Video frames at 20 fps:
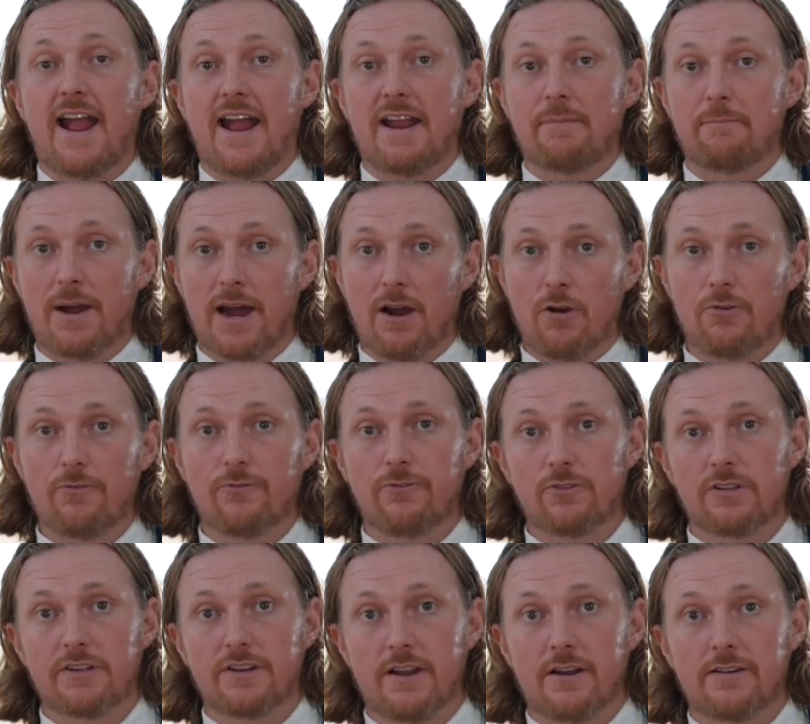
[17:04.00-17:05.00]
and
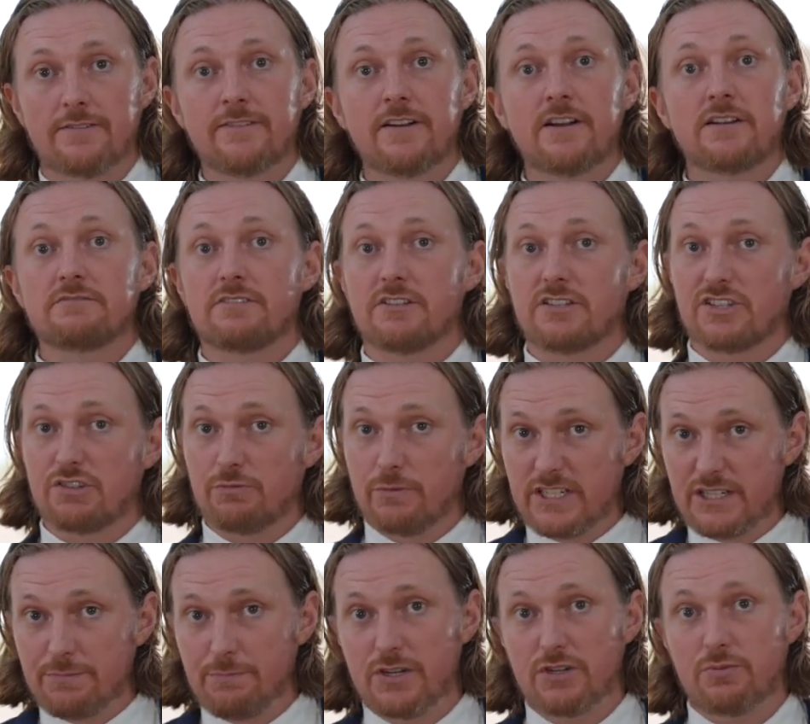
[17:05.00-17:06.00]
powerful enough to
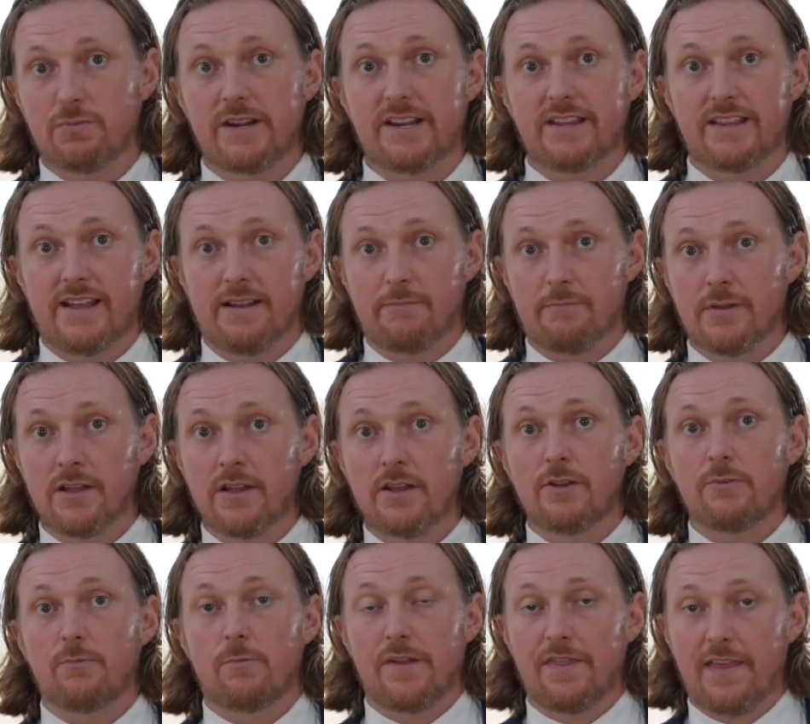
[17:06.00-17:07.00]
switch between them
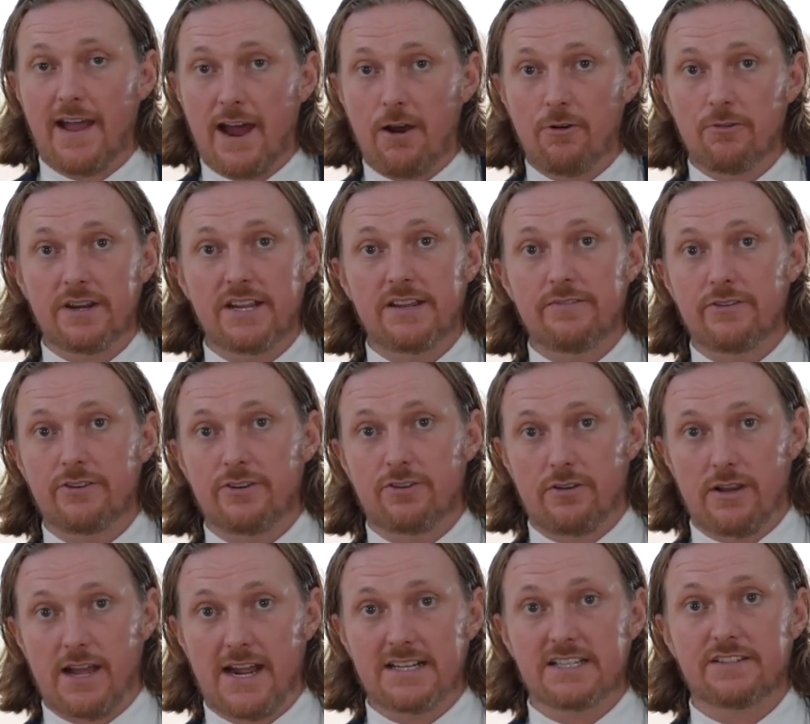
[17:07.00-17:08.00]
without even
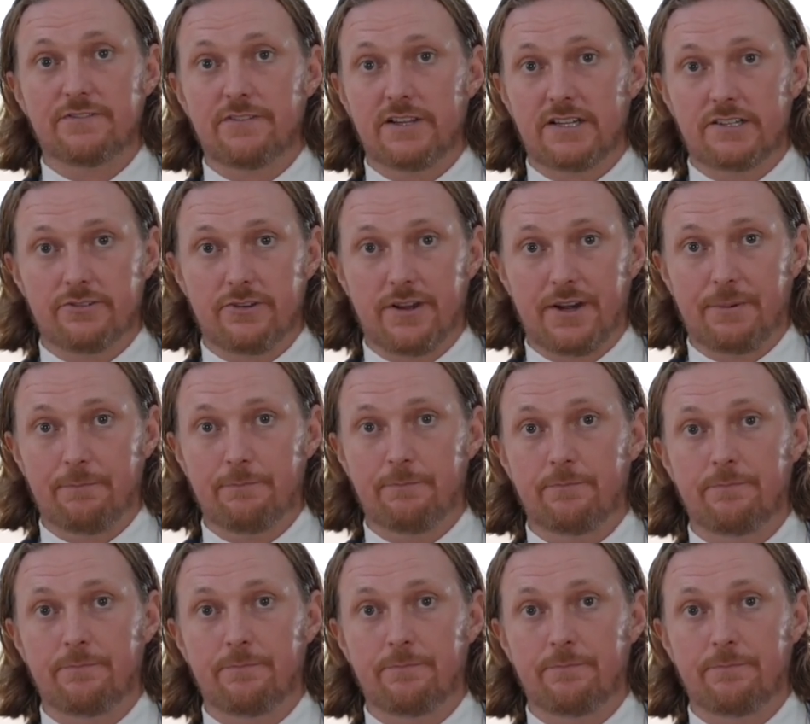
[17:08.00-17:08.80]
your lights flickering.